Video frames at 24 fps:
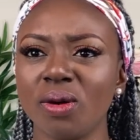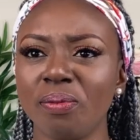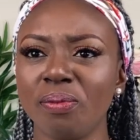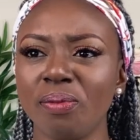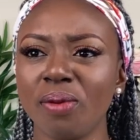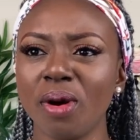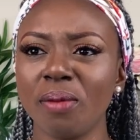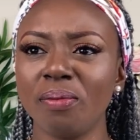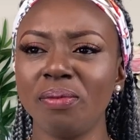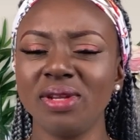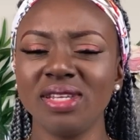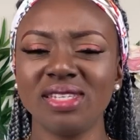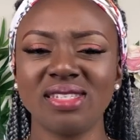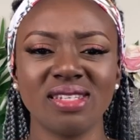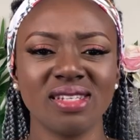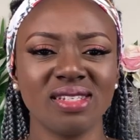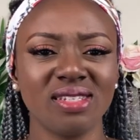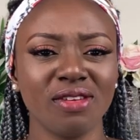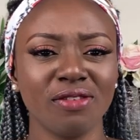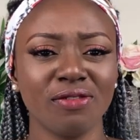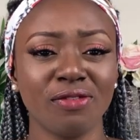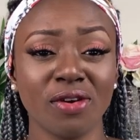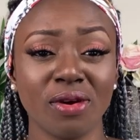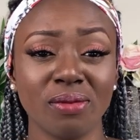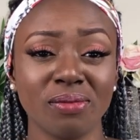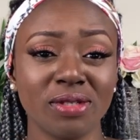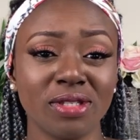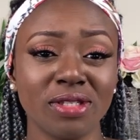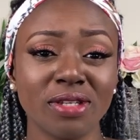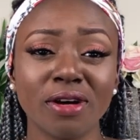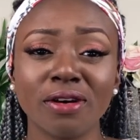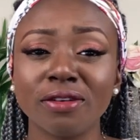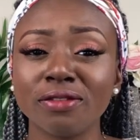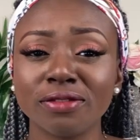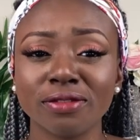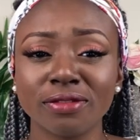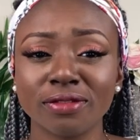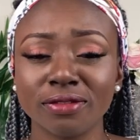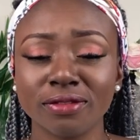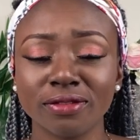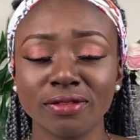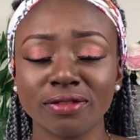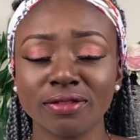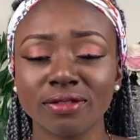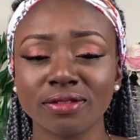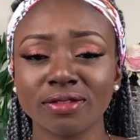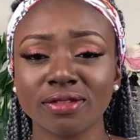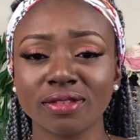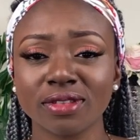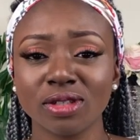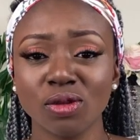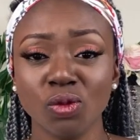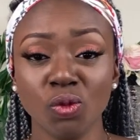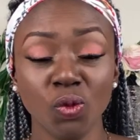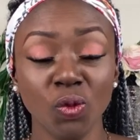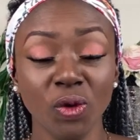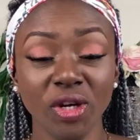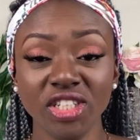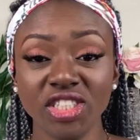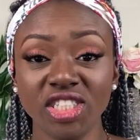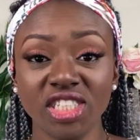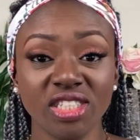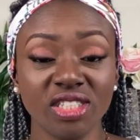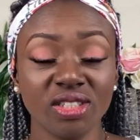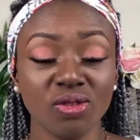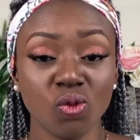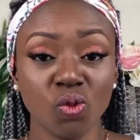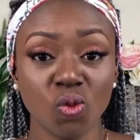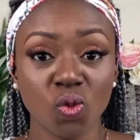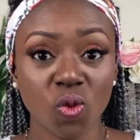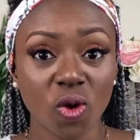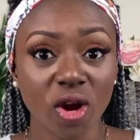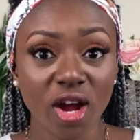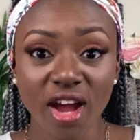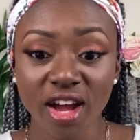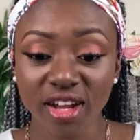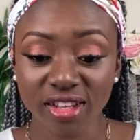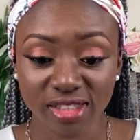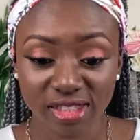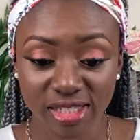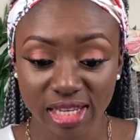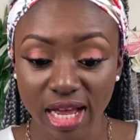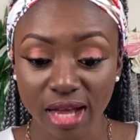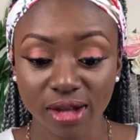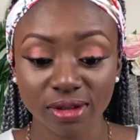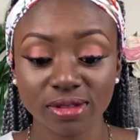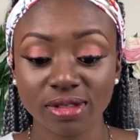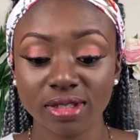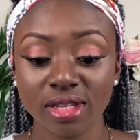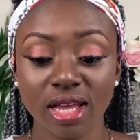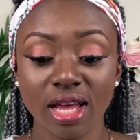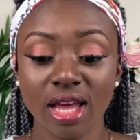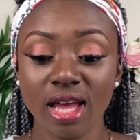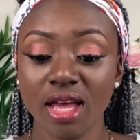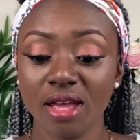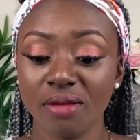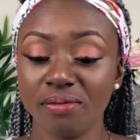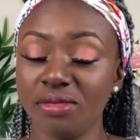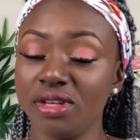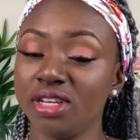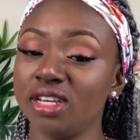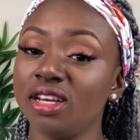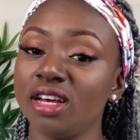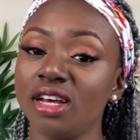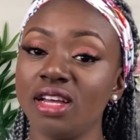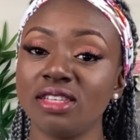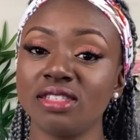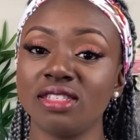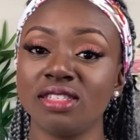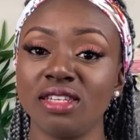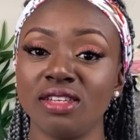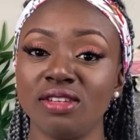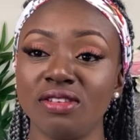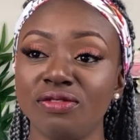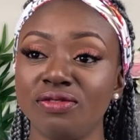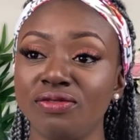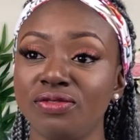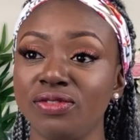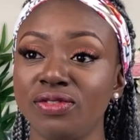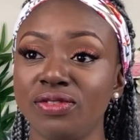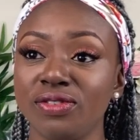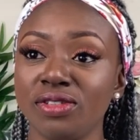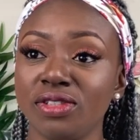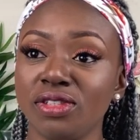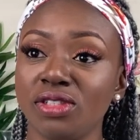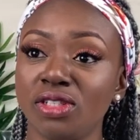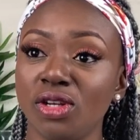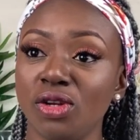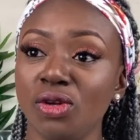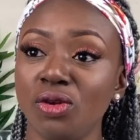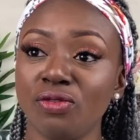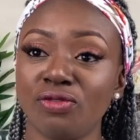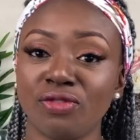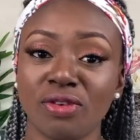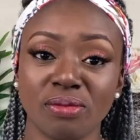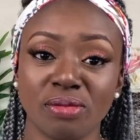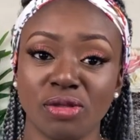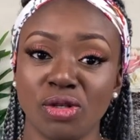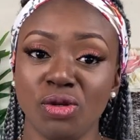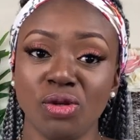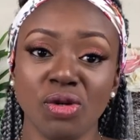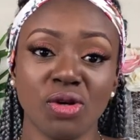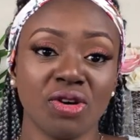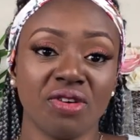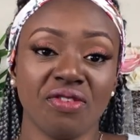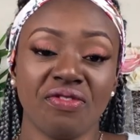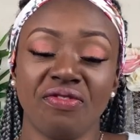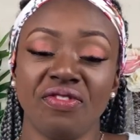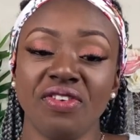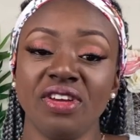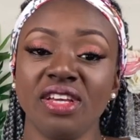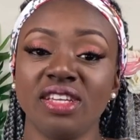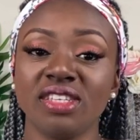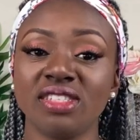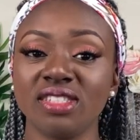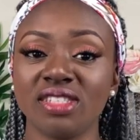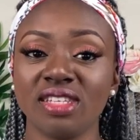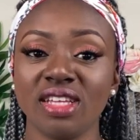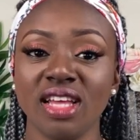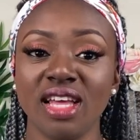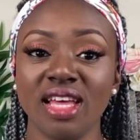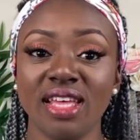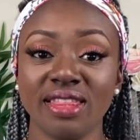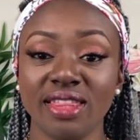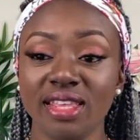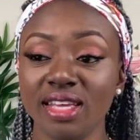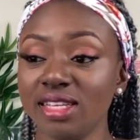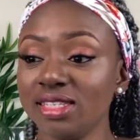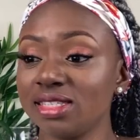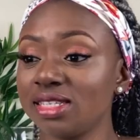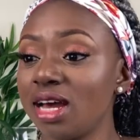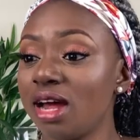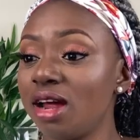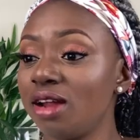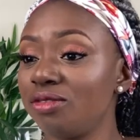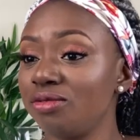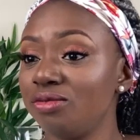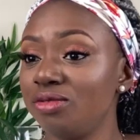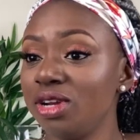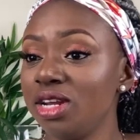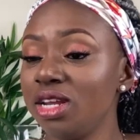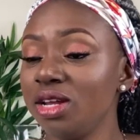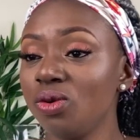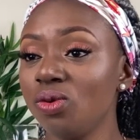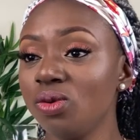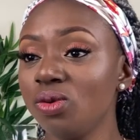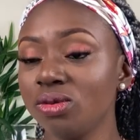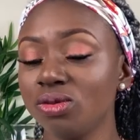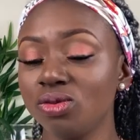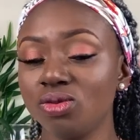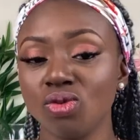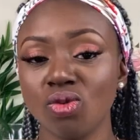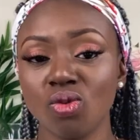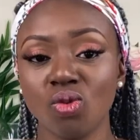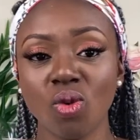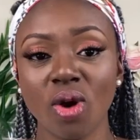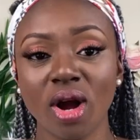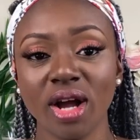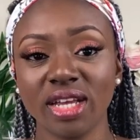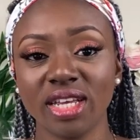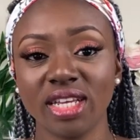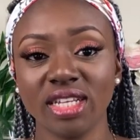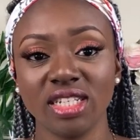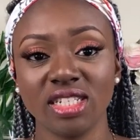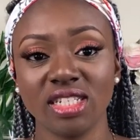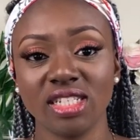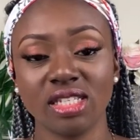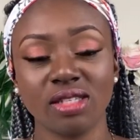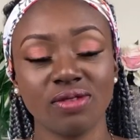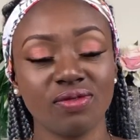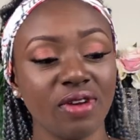publicity for himself, which worked out because from the look of things, things are really working in his